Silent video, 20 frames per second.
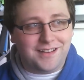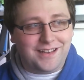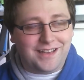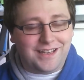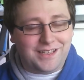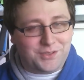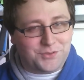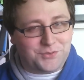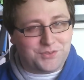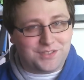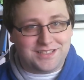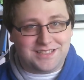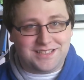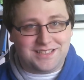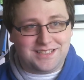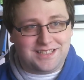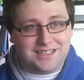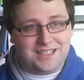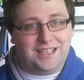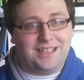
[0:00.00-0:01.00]

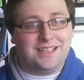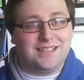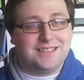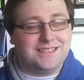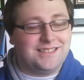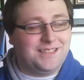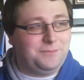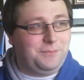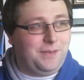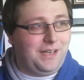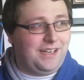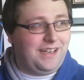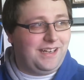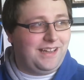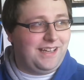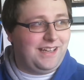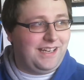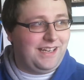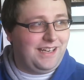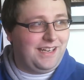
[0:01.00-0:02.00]
Interesting. Does it mean
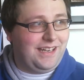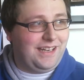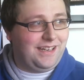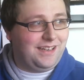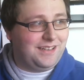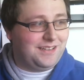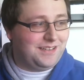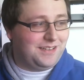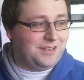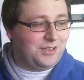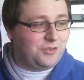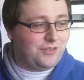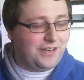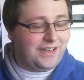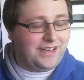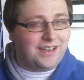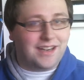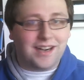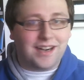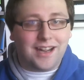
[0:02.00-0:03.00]
the
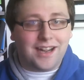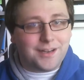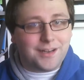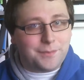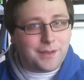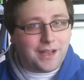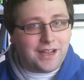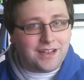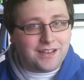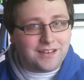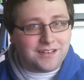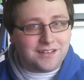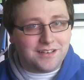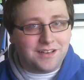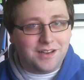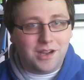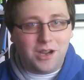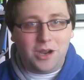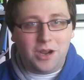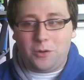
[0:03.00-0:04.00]
Greek god Pan,
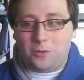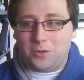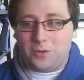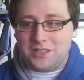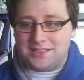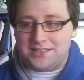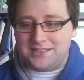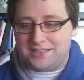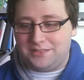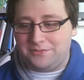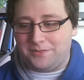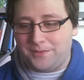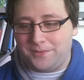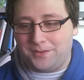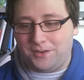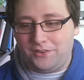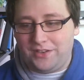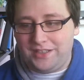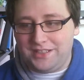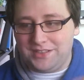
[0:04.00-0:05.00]
or does it
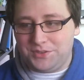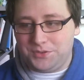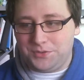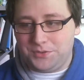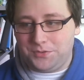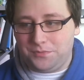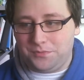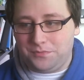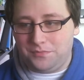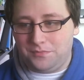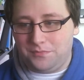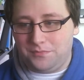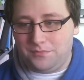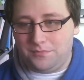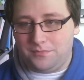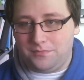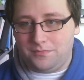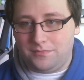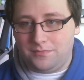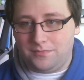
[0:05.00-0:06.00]
referring to
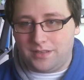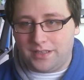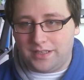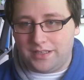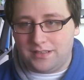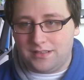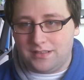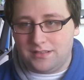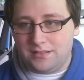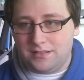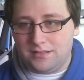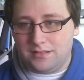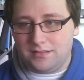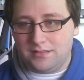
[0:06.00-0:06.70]
like